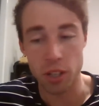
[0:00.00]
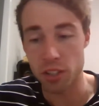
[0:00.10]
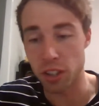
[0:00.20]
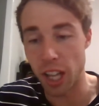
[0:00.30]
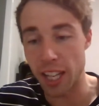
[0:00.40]

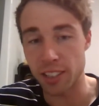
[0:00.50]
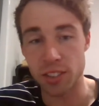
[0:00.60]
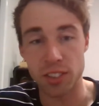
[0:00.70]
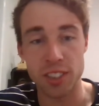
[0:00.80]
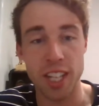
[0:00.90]
this late
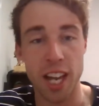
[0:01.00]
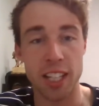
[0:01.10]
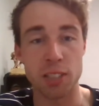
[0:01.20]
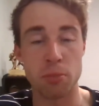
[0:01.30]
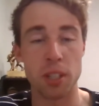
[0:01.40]
sort of
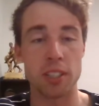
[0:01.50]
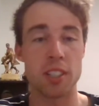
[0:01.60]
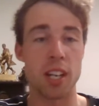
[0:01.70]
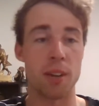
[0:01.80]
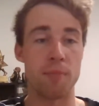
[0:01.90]
stage.
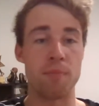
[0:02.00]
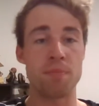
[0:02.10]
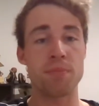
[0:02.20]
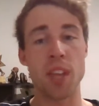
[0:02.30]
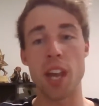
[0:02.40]
But,
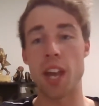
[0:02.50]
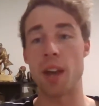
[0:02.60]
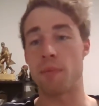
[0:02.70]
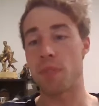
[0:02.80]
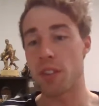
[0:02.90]

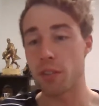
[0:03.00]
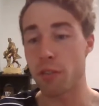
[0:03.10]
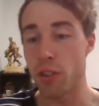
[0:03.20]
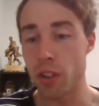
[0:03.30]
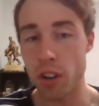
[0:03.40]
there's a
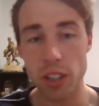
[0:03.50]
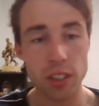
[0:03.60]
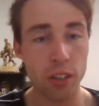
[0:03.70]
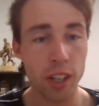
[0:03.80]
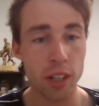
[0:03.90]
few
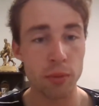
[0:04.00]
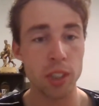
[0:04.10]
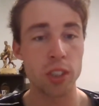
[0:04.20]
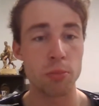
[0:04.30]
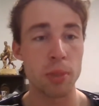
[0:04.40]
guys I reckon
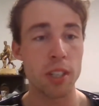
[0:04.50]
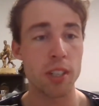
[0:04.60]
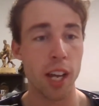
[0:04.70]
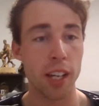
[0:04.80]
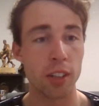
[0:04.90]
we should be
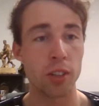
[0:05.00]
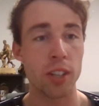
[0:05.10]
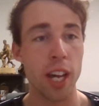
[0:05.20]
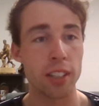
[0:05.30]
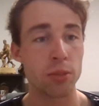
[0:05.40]
taking a
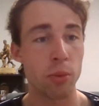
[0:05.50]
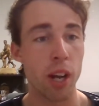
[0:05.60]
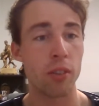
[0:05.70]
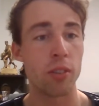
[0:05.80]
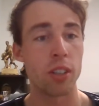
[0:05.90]
look at as
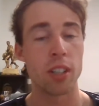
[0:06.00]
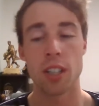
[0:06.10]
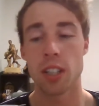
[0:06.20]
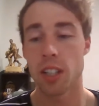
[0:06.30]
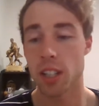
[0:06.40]
well.
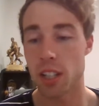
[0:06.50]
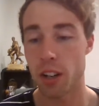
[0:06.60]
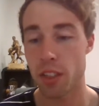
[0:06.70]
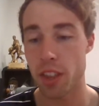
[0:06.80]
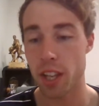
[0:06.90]

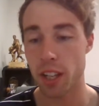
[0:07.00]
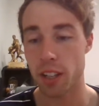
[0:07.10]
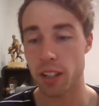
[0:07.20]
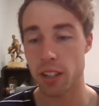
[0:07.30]
I think